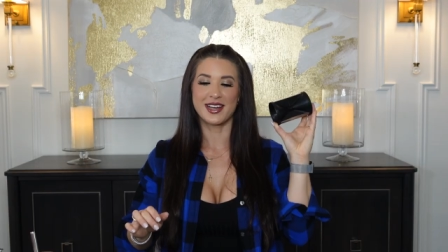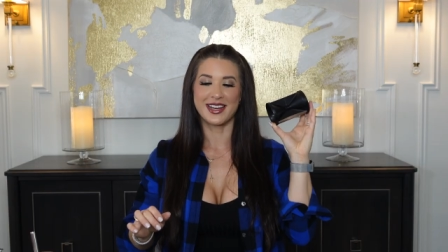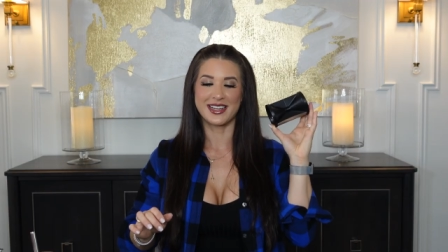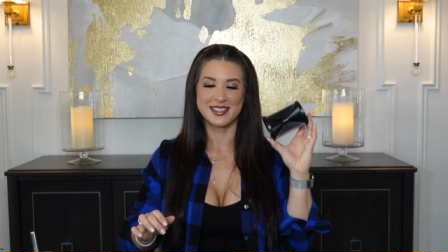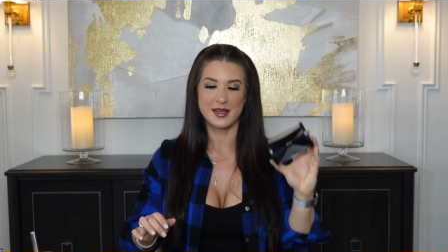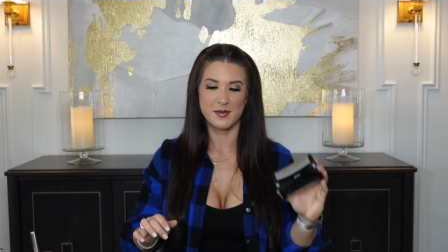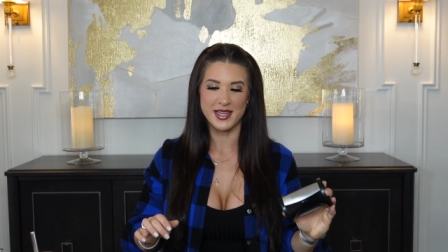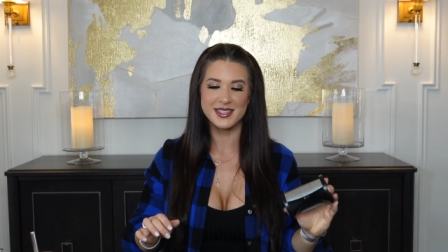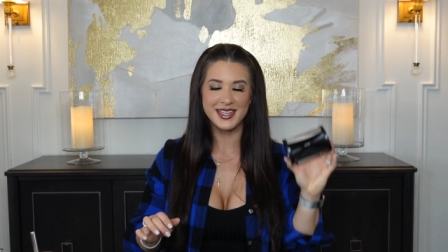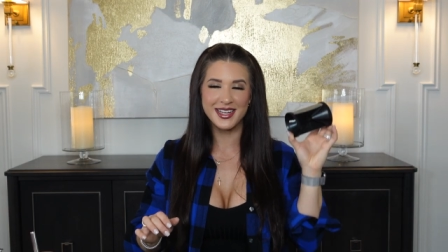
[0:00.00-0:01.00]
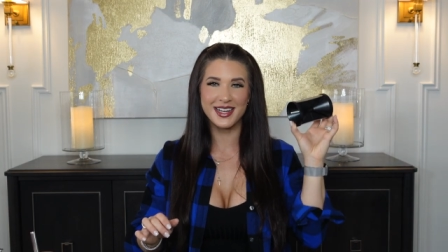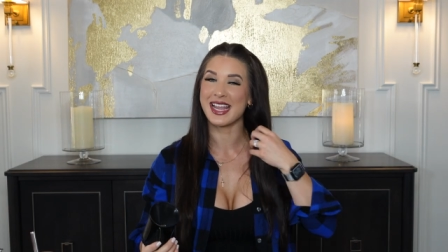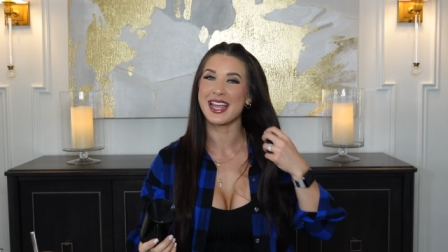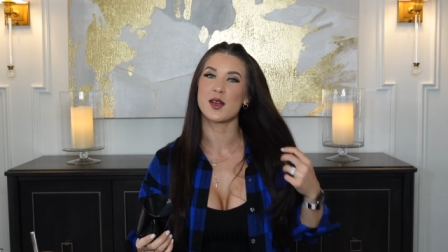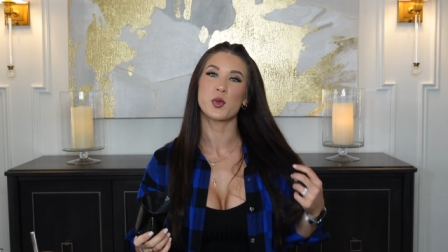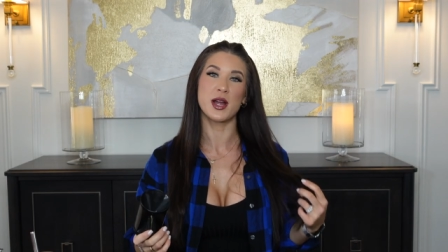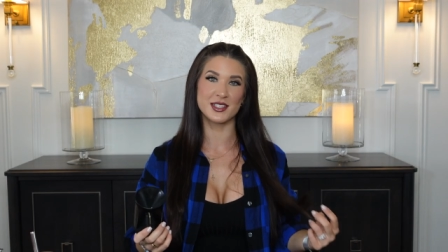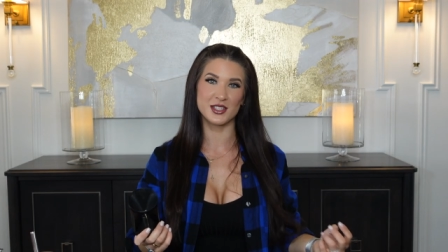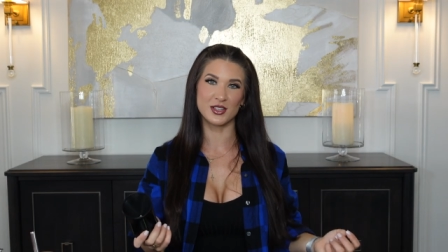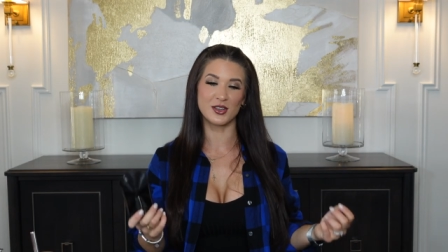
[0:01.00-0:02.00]
it. It is amazing and
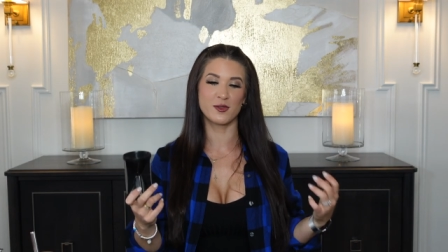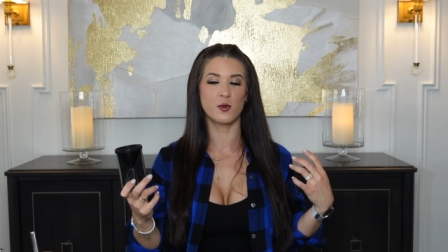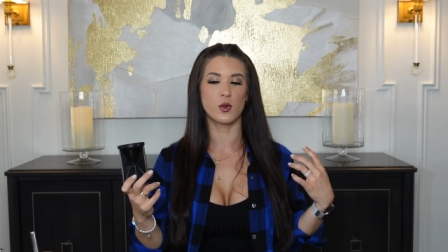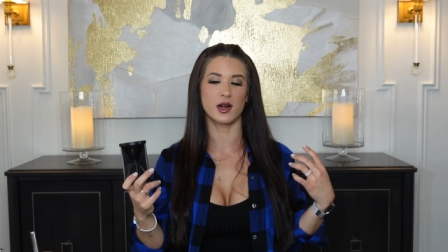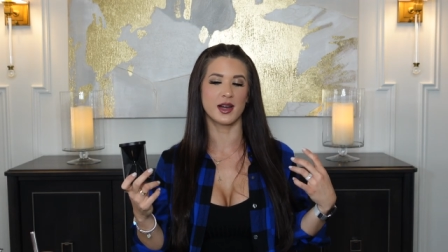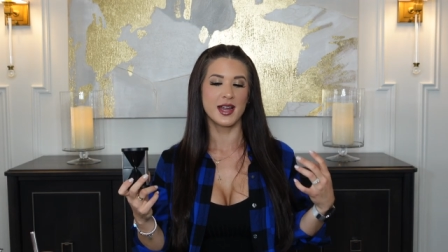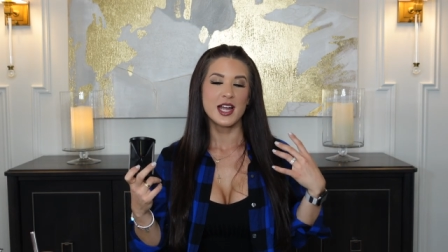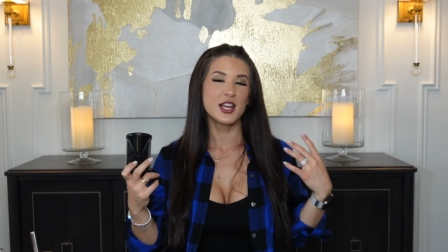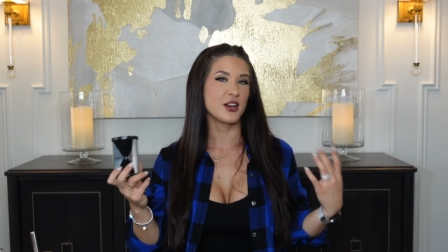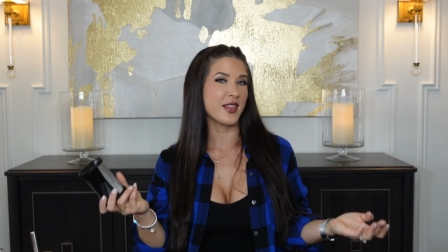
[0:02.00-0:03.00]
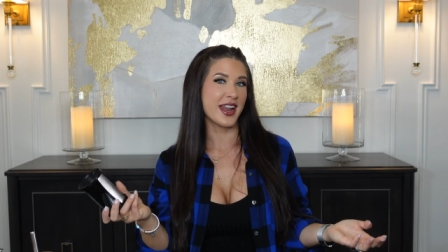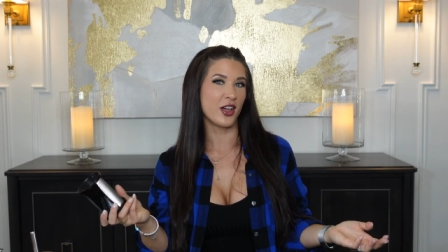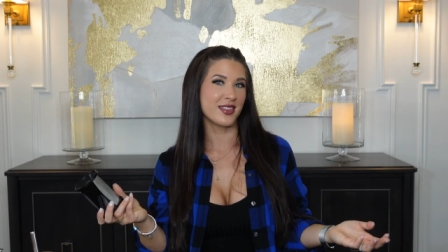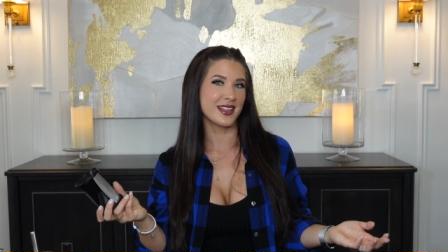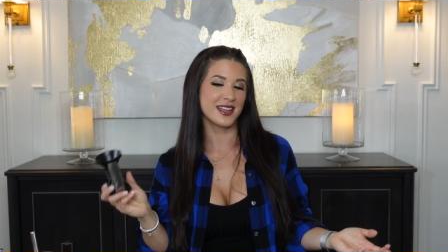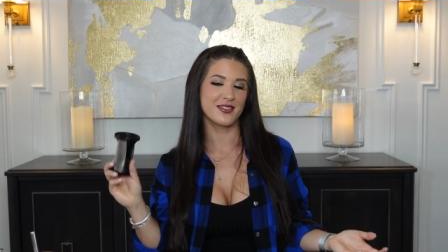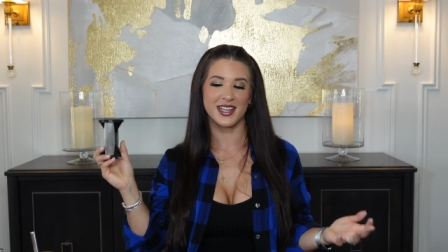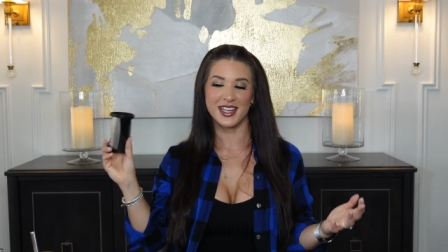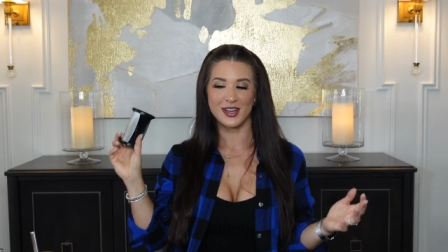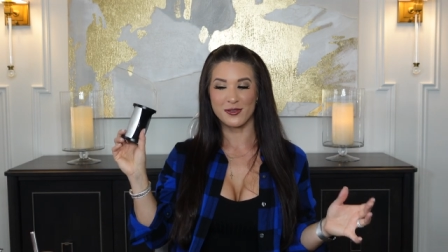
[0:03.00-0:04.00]
practical for, you know, that healthy
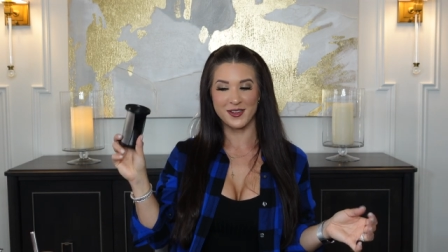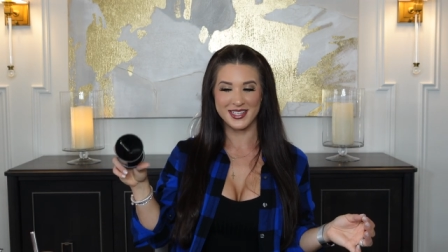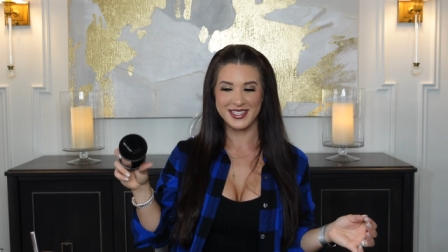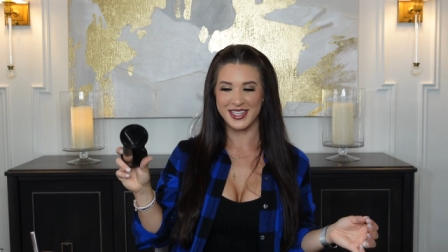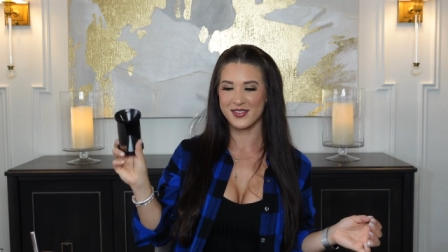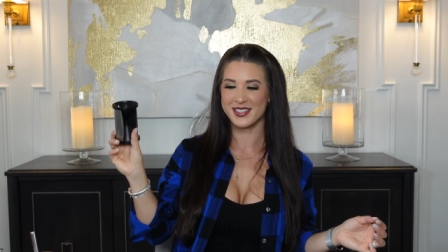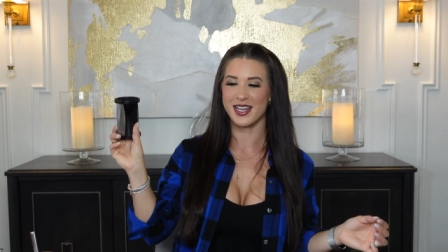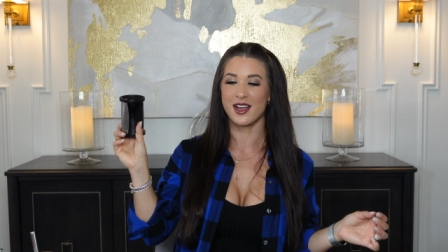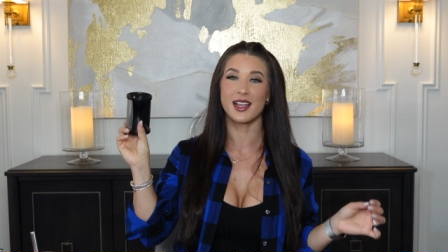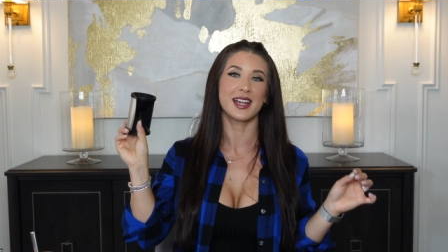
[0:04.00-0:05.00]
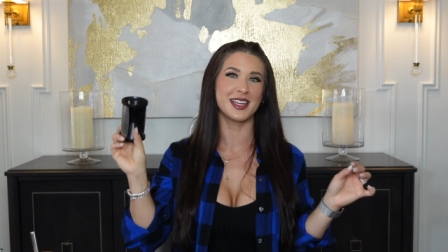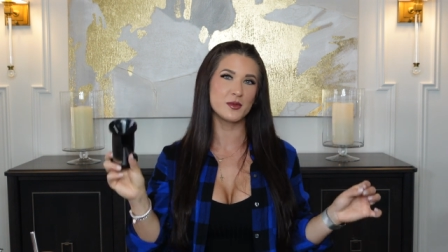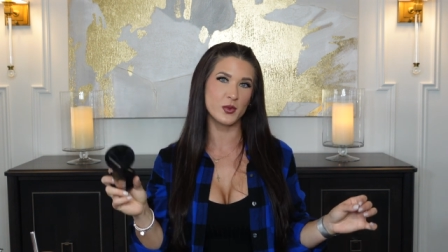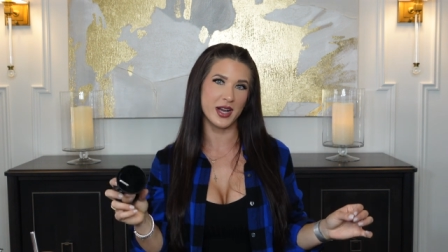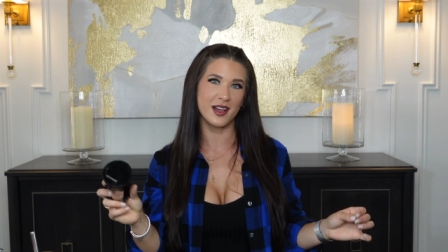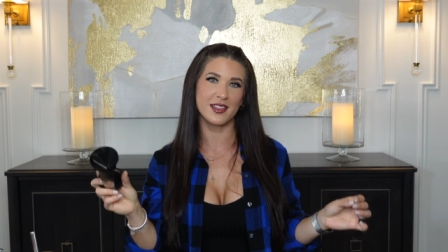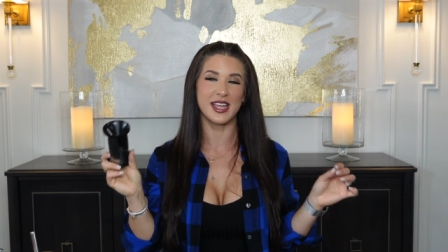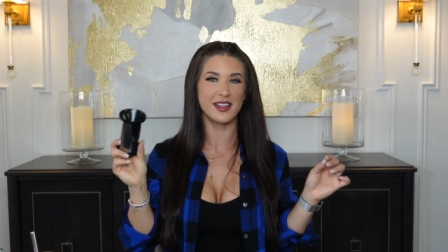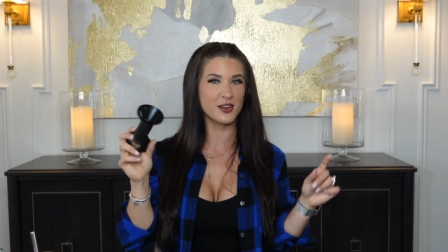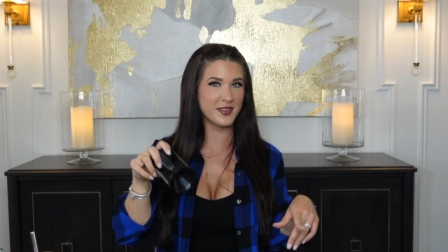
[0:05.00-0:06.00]
living, you know, fitness lifestyle, gotta eat well,
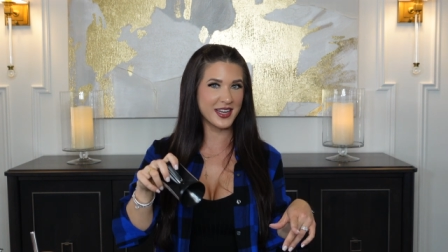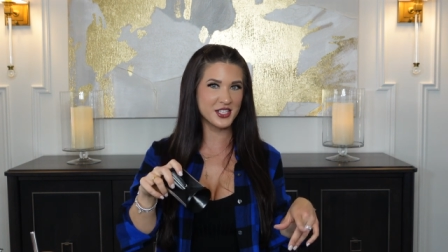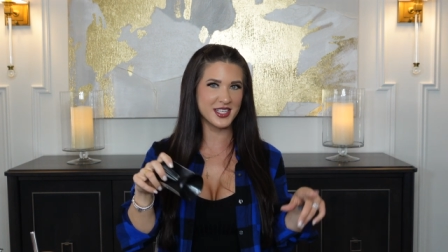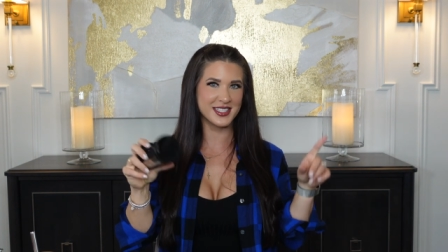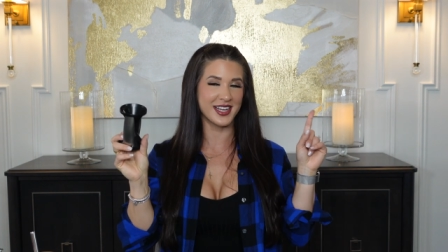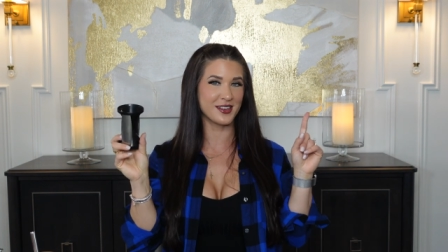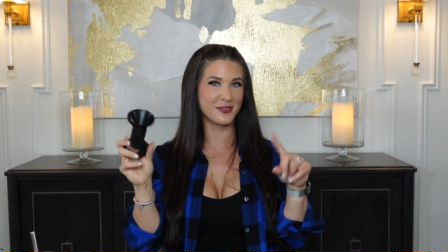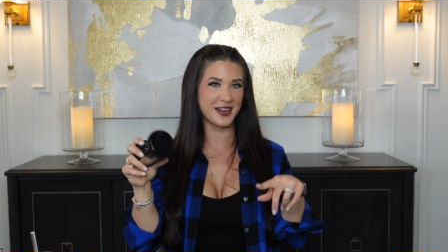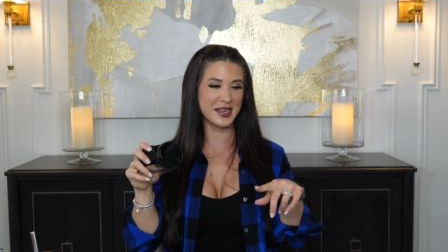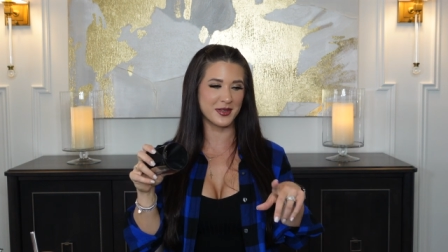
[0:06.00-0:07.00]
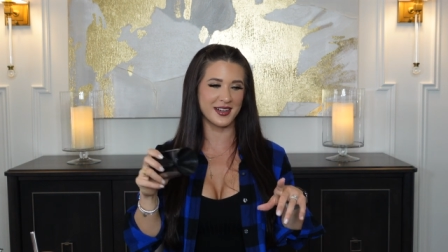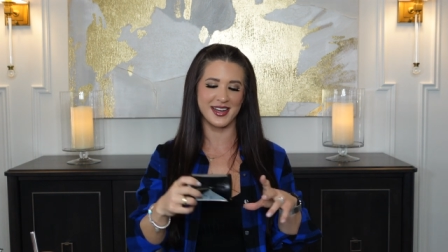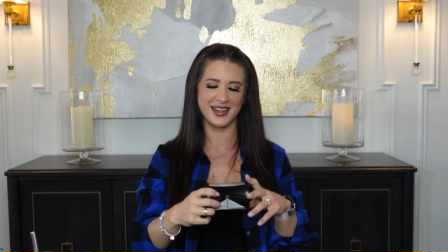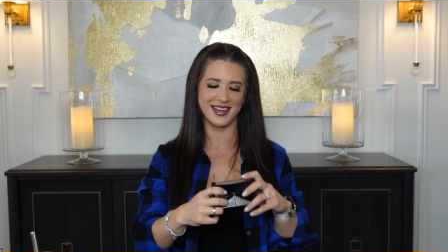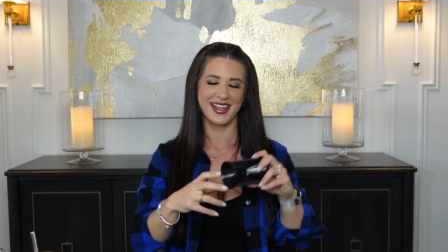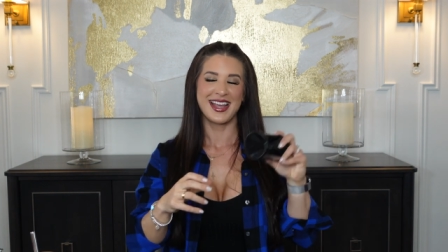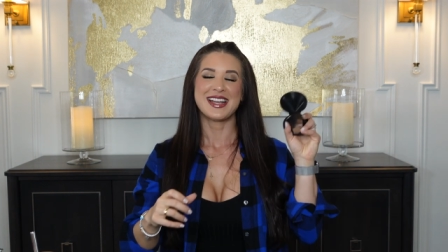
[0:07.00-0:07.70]
get your veggies, get your fiber in.